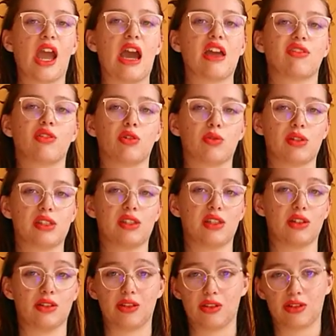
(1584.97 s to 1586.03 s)
I've already
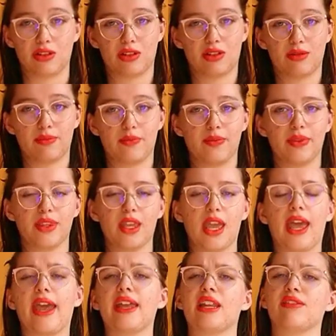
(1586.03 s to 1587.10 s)
said a lot.
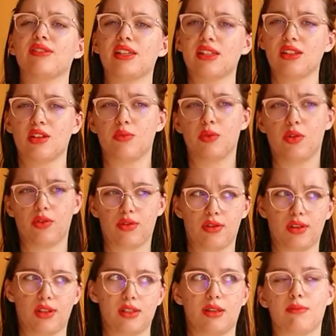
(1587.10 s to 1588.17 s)
And I've said some other
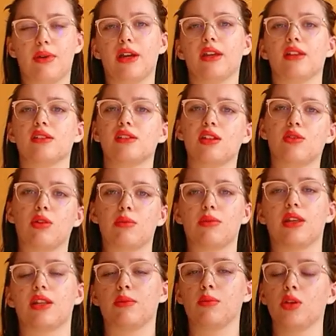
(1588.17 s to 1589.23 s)
things in my Instagram
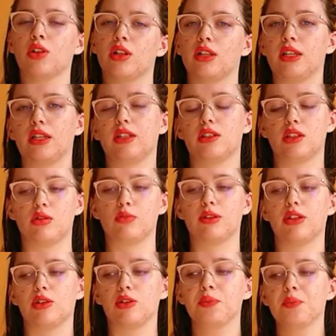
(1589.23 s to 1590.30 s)
that I'm gonna link down
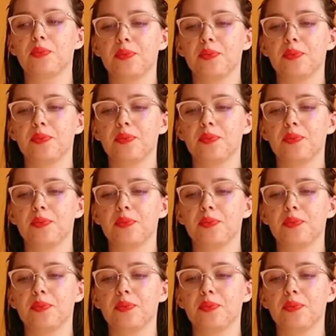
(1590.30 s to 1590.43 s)
below.